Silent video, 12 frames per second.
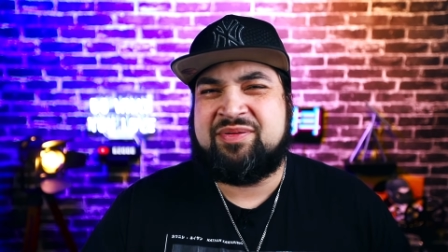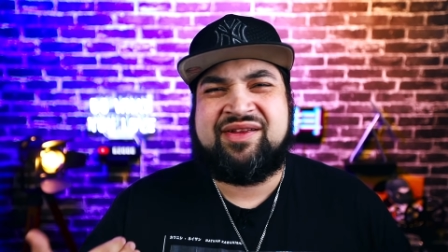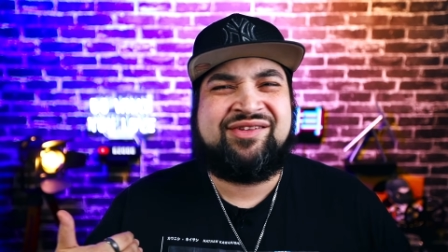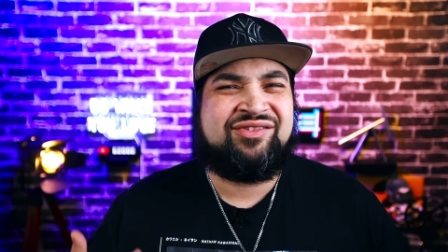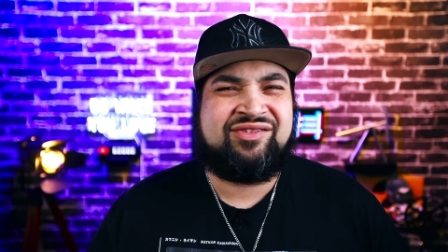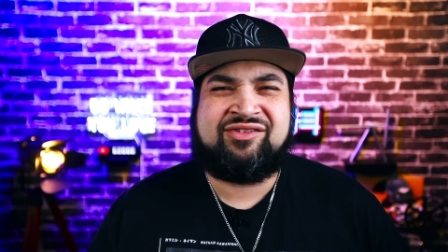
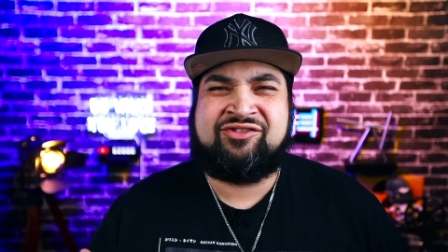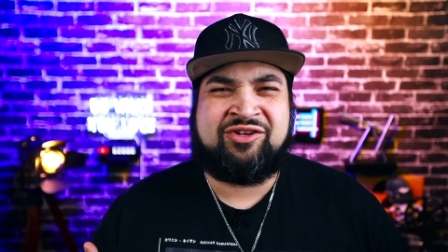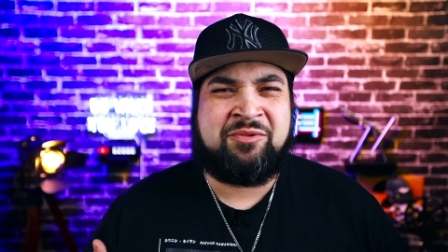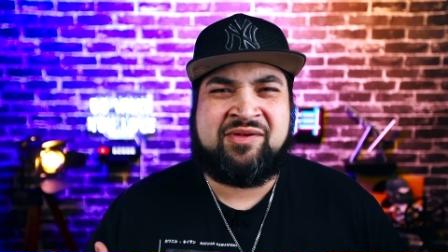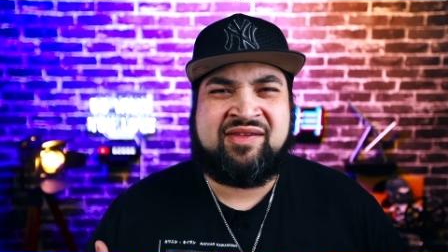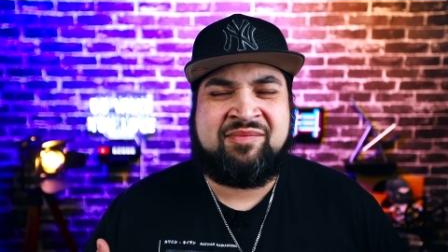please
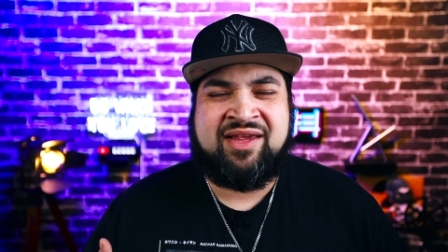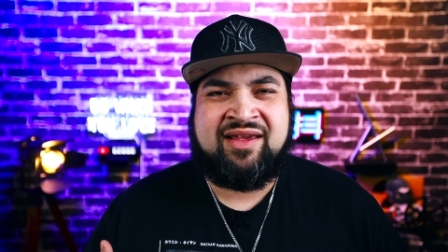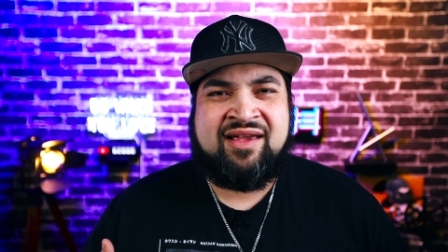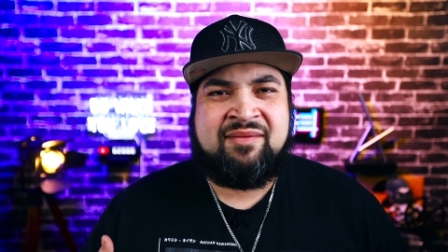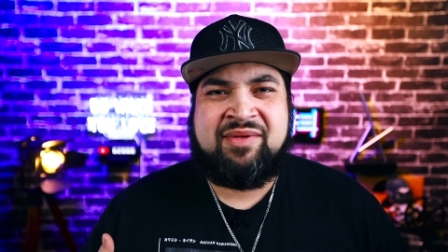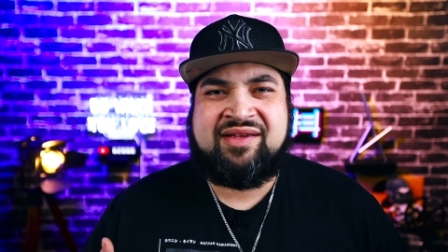show it to me
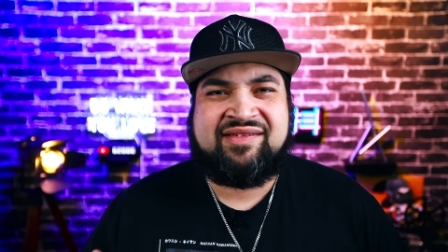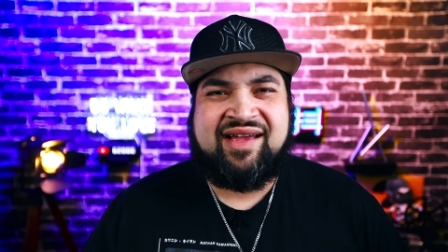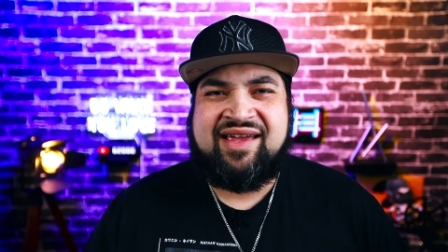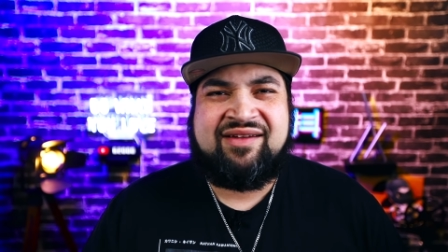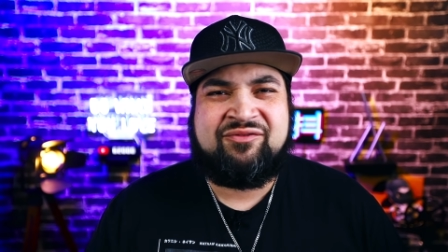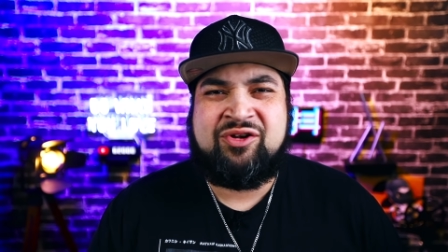because
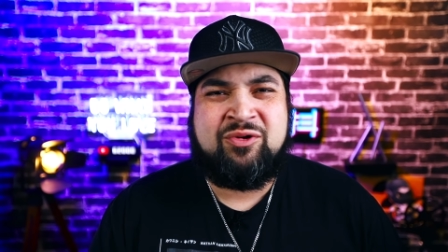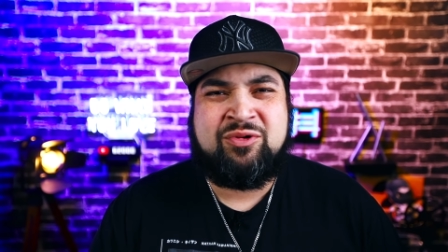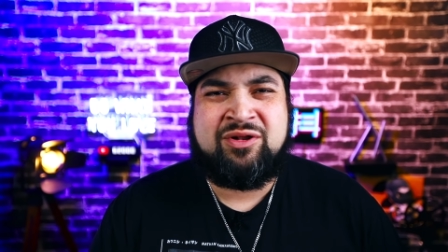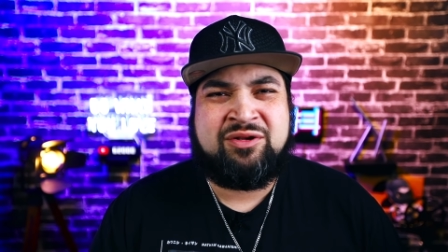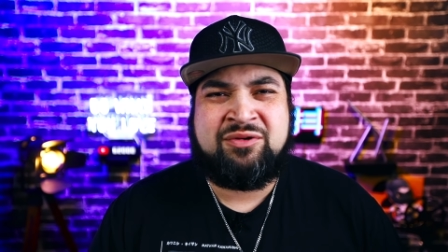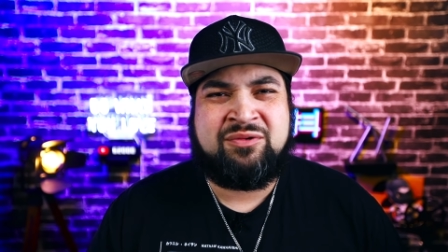I have no
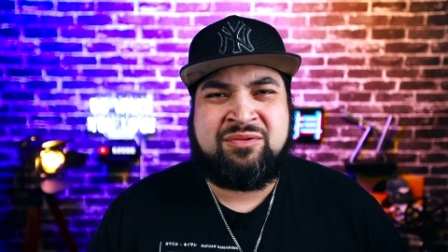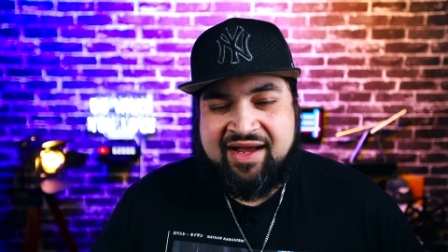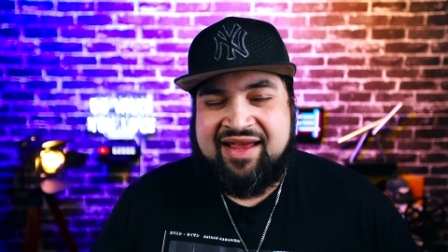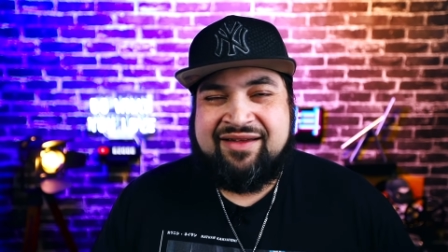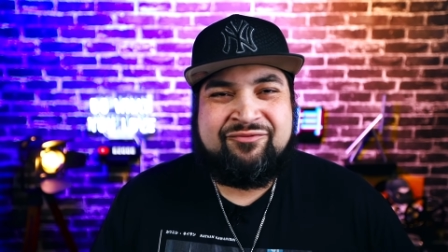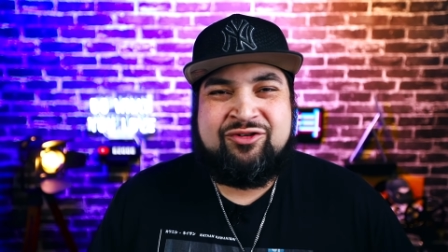clue.
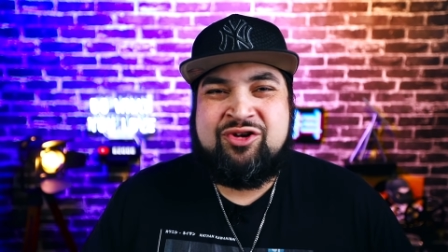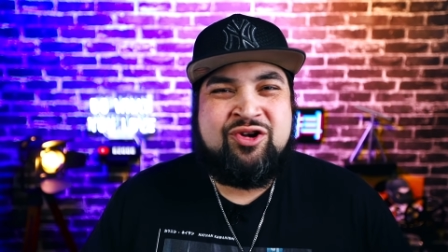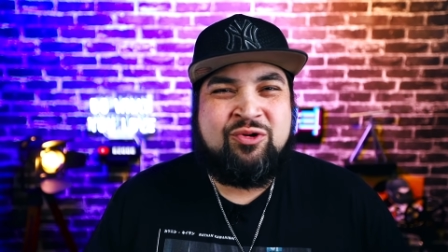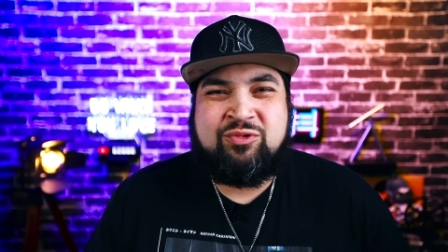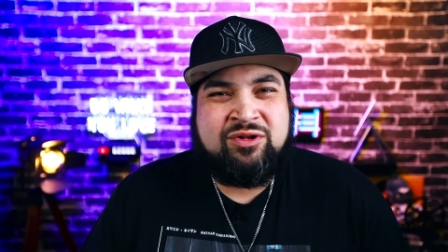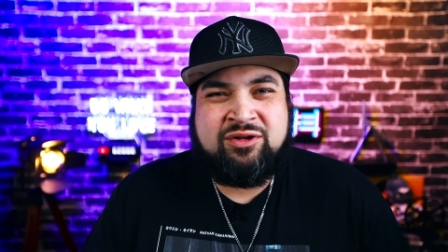I have
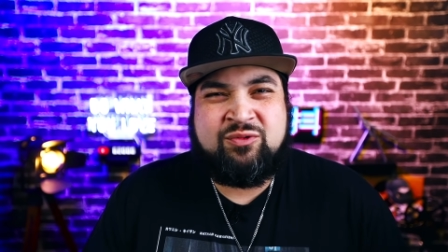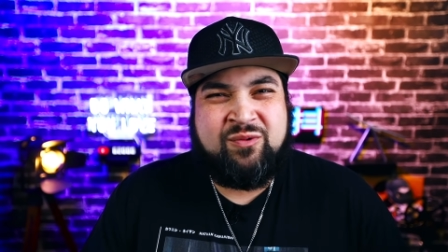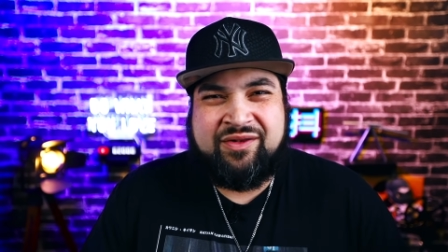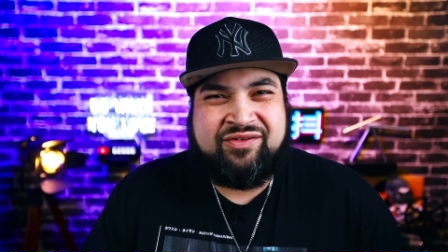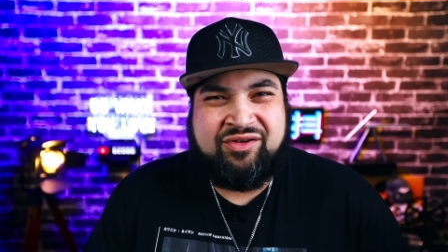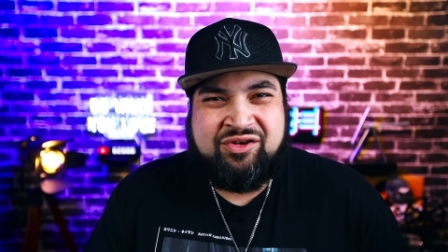no clue
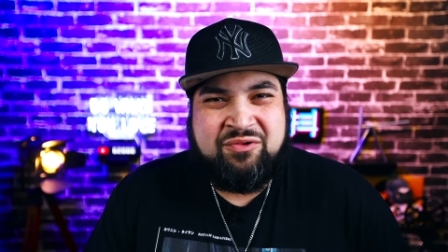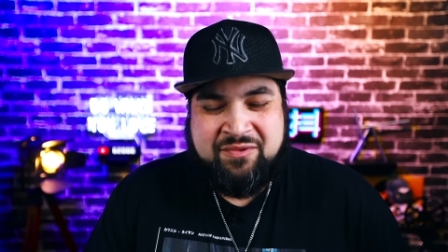what to do